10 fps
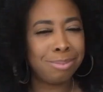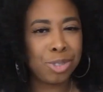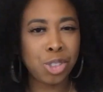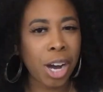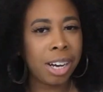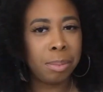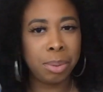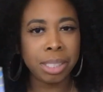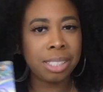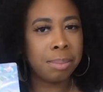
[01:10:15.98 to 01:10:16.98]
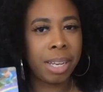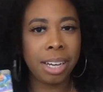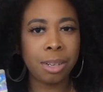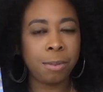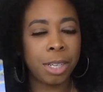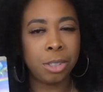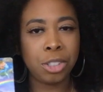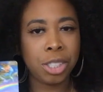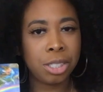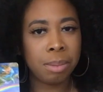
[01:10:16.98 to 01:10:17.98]
try to bring some negative
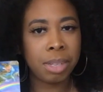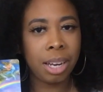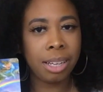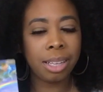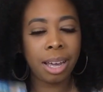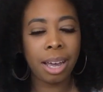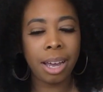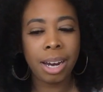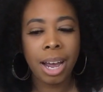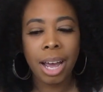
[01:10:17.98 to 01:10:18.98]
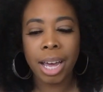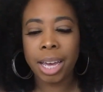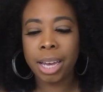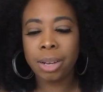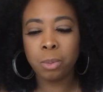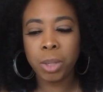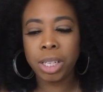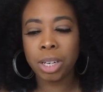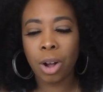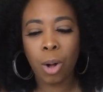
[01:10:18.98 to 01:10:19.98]
energy or something like that. And we
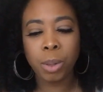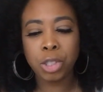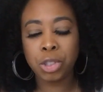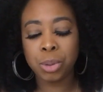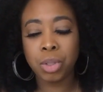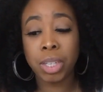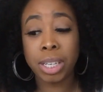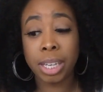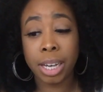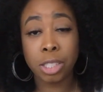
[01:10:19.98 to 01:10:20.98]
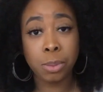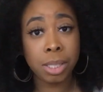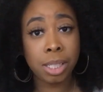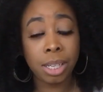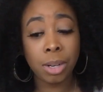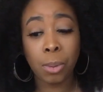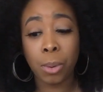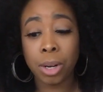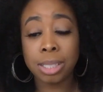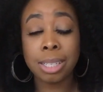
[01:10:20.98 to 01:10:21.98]
can always choose to engage with it
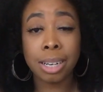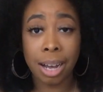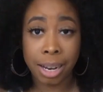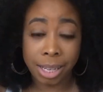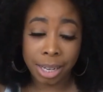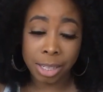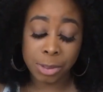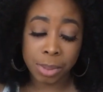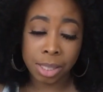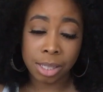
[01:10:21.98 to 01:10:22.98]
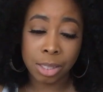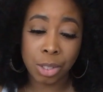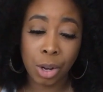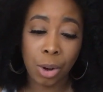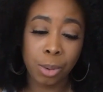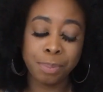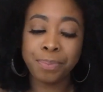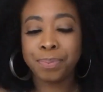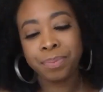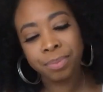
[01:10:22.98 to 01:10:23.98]
or to not engage with it. So,
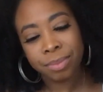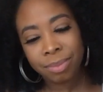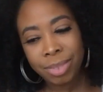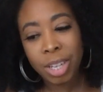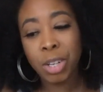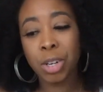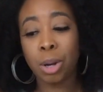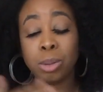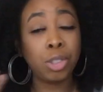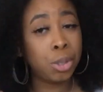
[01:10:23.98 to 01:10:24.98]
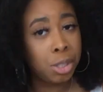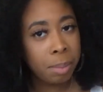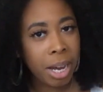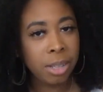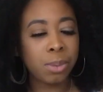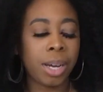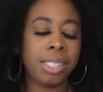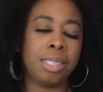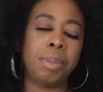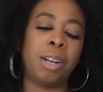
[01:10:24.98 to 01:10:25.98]
you know, choose your battles
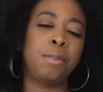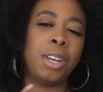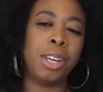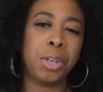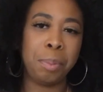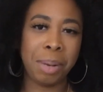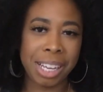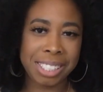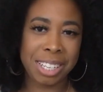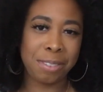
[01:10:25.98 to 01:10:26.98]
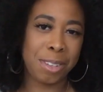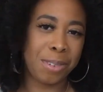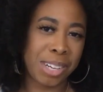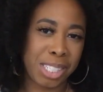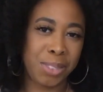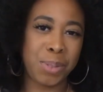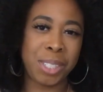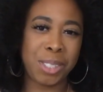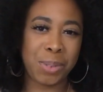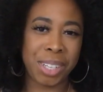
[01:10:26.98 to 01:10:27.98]
wisely, but I feel like your blessing for the rest of
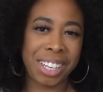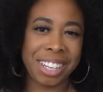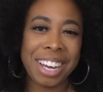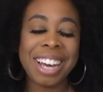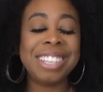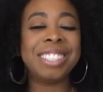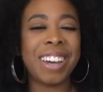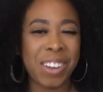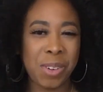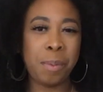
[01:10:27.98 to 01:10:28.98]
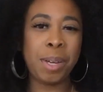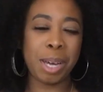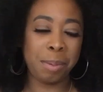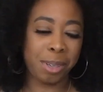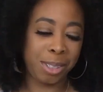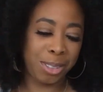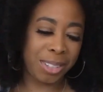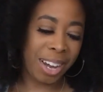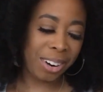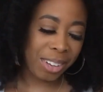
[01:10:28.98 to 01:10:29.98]
2020 is that you'll be able to do
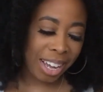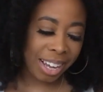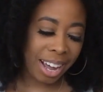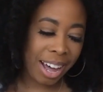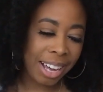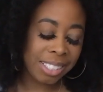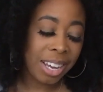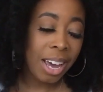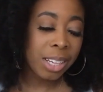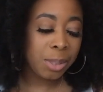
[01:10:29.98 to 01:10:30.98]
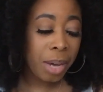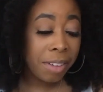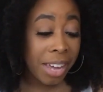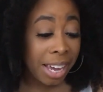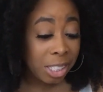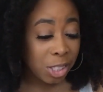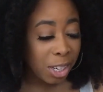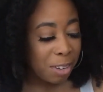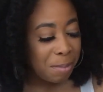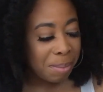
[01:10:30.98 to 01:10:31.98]
that. Okay, guys? So we have Angel
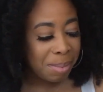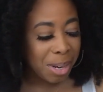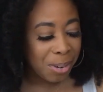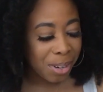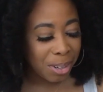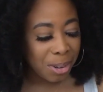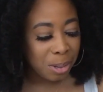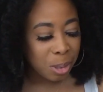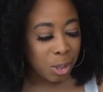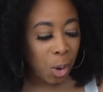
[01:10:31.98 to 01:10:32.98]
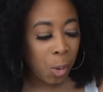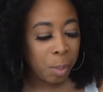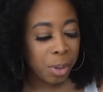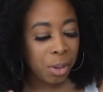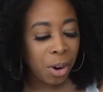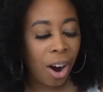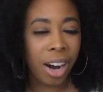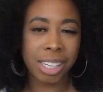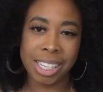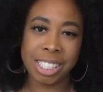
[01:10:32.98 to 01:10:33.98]
of Miracles. Open your
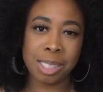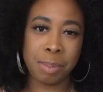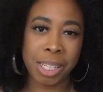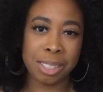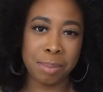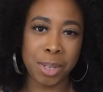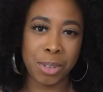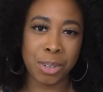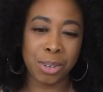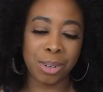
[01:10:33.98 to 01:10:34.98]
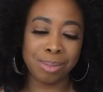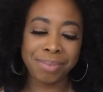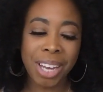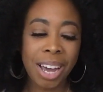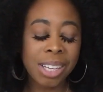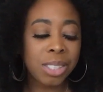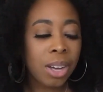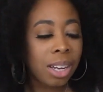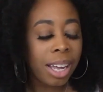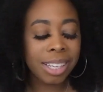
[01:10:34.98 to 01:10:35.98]
heart and expect a miracle.
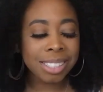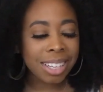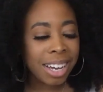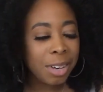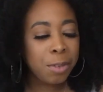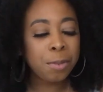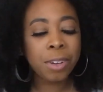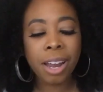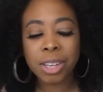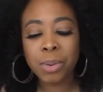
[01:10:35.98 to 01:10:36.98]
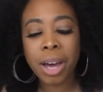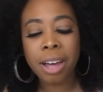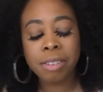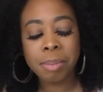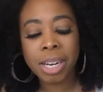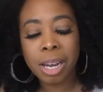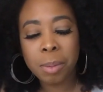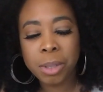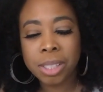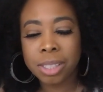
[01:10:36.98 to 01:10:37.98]
So, like I said, if you feel like you haven't been
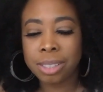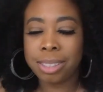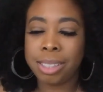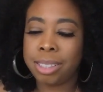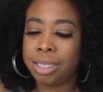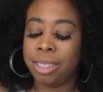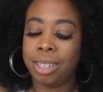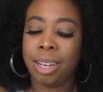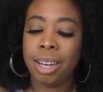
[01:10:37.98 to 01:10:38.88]
able to